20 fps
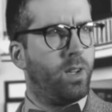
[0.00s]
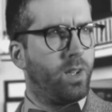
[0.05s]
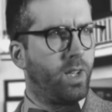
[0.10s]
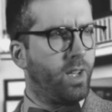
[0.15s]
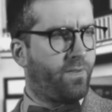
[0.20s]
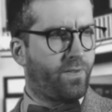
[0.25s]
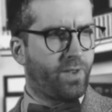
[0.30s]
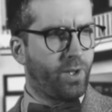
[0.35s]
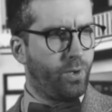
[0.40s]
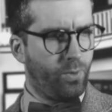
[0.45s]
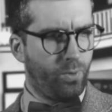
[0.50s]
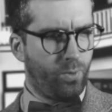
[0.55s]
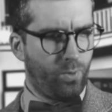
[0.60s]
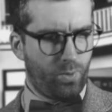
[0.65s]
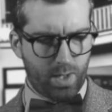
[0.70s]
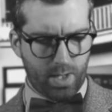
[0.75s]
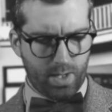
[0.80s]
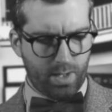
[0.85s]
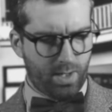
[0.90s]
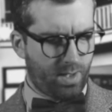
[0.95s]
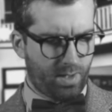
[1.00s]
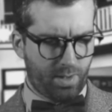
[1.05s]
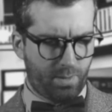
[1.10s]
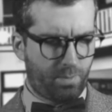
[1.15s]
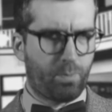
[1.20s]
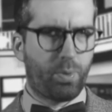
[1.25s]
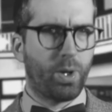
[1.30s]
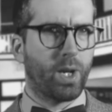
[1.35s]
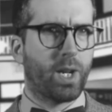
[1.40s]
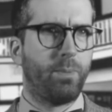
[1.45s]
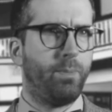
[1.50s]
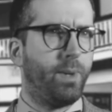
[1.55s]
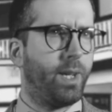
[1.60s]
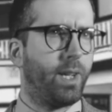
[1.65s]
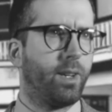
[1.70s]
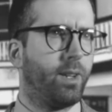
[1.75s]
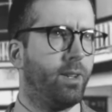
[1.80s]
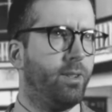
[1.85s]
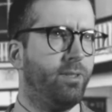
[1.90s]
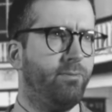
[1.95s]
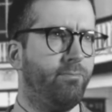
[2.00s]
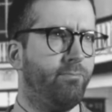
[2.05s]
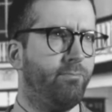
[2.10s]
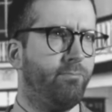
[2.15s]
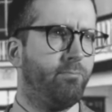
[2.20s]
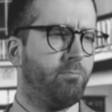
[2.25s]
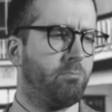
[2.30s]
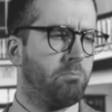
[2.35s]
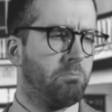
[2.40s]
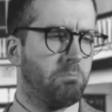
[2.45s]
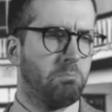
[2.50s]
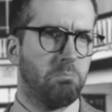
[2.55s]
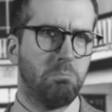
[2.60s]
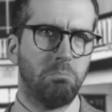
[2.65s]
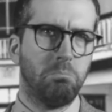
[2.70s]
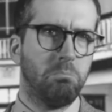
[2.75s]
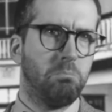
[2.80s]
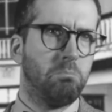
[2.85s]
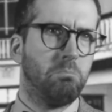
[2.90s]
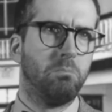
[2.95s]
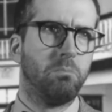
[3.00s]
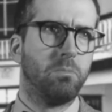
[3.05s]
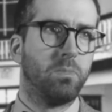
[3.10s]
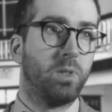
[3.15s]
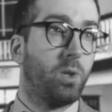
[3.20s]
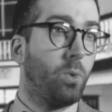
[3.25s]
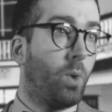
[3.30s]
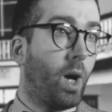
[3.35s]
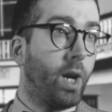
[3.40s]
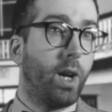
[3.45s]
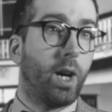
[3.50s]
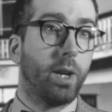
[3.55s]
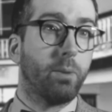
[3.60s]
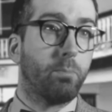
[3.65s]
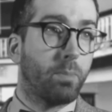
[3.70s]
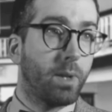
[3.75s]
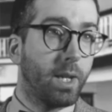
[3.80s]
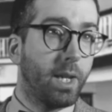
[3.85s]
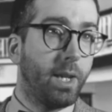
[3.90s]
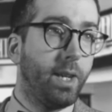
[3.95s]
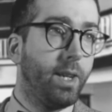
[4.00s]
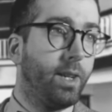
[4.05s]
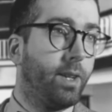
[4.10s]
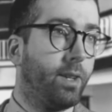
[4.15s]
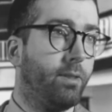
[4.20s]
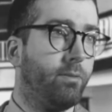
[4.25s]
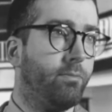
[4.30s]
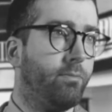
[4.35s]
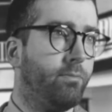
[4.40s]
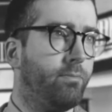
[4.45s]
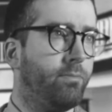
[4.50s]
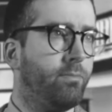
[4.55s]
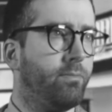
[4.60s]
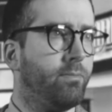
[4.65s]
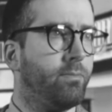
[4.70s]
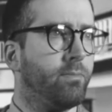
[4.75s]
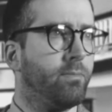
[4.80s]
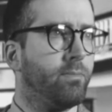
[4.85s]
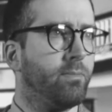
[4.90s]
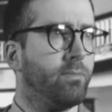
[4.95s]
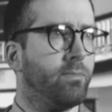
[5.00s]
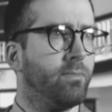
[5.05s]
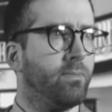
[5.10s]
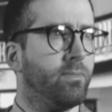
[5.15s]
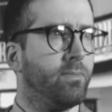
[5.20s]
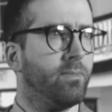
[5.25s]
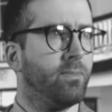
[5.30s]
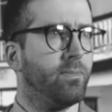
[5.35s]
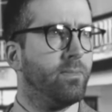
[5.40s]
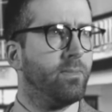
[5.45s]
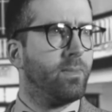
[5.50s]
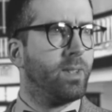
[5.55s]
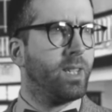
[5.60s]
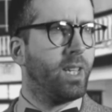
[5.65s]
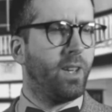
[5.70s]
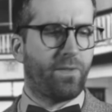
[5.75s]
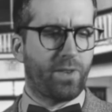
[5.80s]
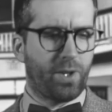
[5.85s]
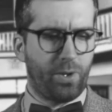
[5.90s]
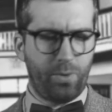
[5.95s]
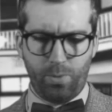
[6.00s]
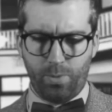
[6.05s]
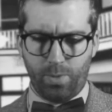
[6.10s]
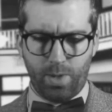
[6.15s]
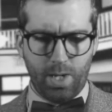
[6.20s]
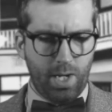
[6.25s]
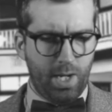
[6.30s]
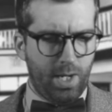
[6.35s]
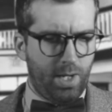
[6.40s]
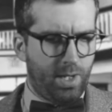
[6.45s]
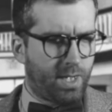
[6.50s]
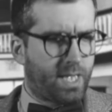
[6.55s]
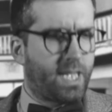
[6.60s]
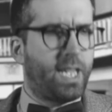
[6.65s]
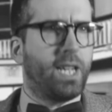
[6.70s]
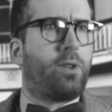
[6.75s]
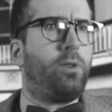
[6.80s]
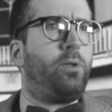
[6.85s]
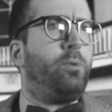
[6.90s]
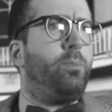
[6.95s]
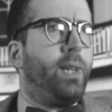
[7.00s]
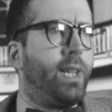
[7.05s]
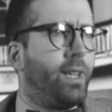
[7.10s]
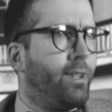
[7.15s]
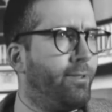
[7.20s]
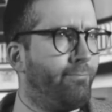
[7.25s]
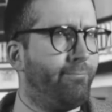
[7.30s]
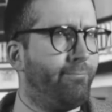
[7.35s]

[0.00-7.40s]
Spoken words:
If you prick me, do I not bleed? If you tickle me,